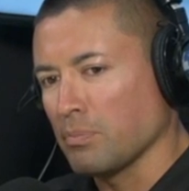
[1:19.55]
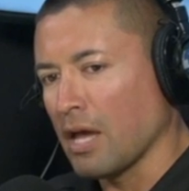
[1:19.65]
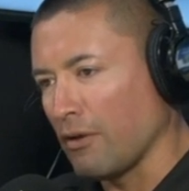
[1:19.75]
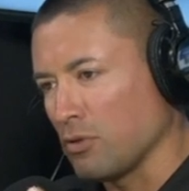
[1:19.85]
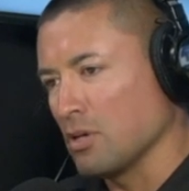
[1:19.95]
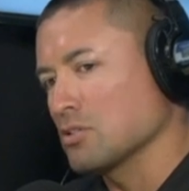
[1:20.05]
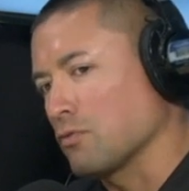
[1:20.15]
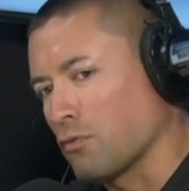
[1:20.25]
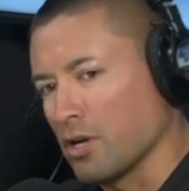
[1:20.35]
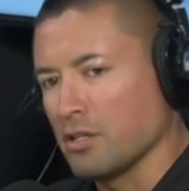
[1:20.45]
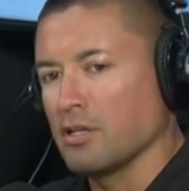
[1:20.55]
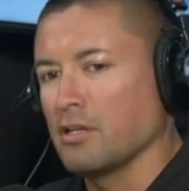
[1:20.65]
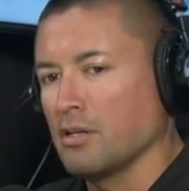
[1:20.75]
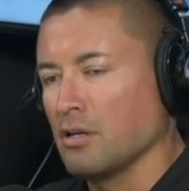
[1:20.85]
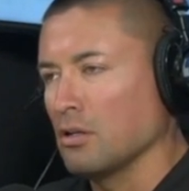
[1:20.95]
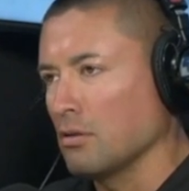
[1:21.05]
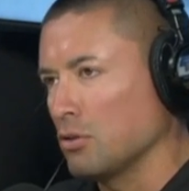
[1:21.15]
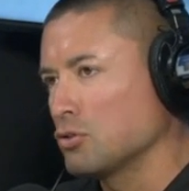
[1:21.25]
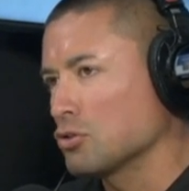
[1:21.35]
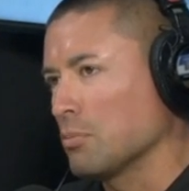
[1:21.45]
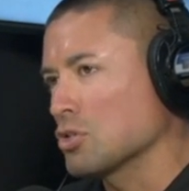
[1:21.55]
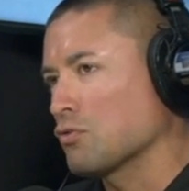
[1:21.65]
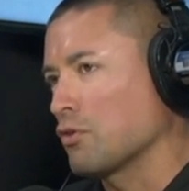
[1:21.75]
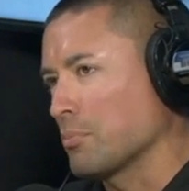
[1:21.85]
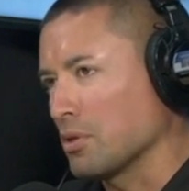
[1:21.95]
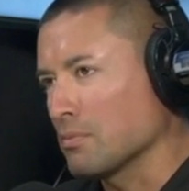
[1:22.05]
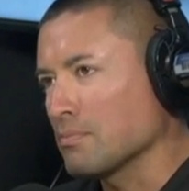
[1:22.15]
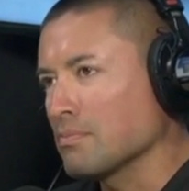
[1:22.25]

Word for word: have you as a friend and uh, learn so much from you.